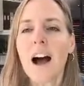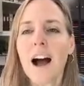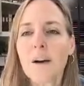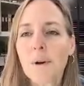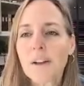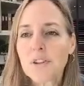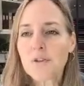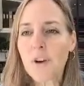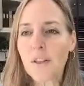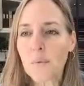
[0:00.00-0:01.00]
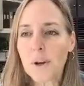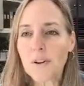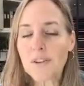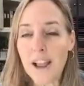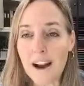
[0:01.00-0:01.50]
I will have to draw the
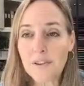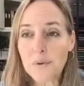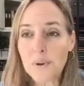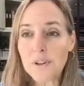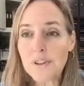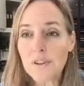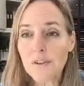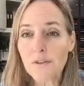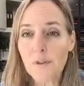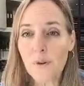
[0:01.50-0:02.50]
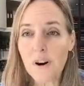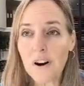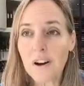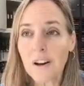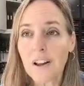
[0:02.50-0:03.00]
winners afterwards
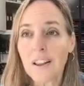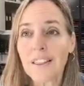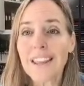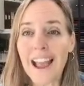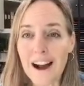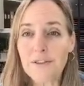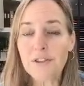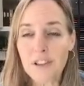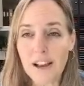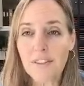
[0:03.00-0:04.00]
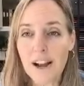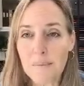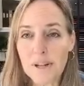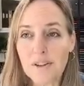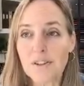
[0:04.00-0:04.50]
for the after live
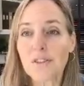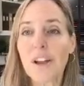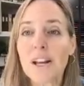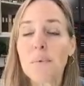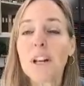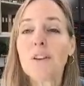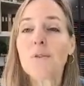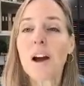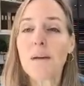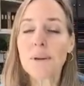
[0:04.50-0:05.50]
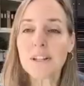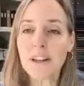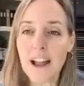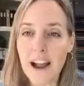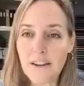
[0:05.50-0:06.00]
commenters. So anybody who
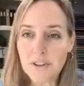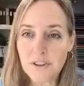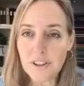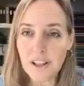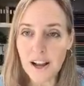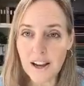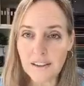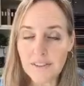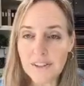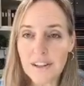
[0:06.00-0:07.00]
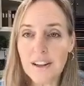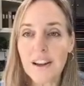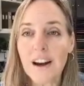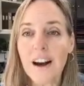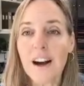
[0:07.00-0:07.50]
commented after the lives,
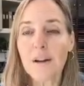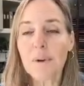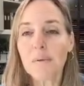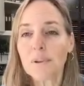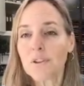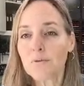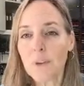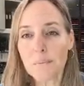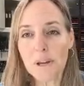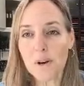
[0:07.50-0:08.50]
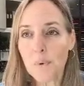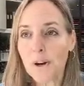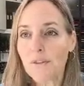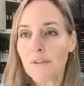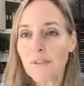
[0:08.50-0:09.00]
I pick a
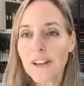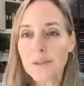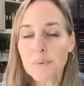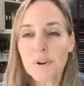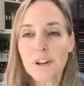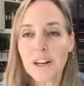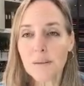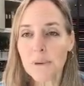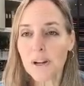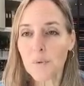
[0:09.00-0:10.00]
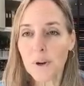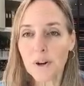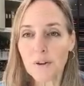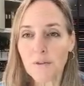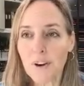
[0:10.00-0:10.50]
winner from Facebook and I pick a
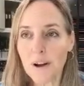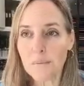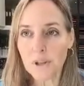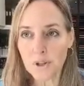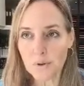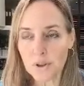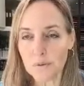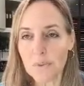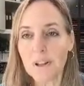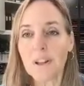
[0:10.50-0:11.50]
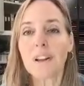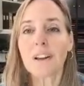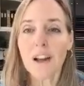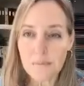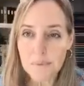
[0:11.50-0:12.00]
winner from YouTube.
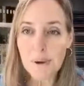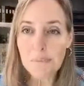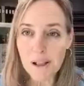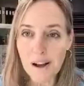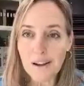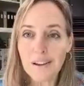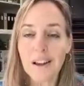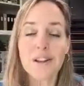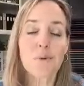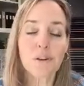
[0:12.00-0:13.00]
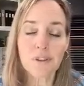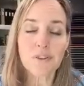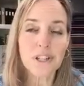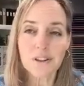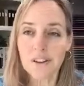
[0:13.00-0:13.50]
Come to my blog at
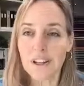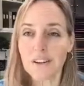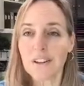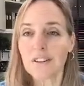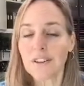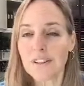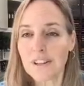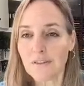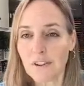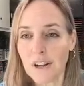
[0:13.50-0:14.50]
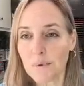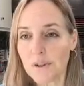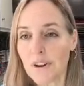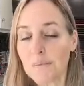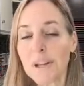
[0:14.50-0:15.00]
12:15 or later and you can see if your name was
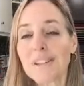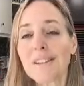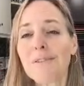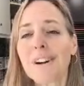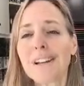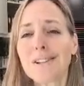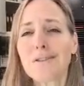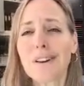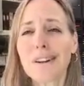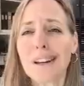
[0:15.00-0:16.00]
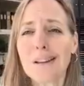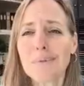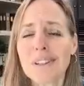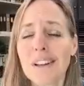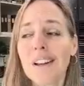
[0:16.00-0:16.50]
drawn, because I forgot to draw the names.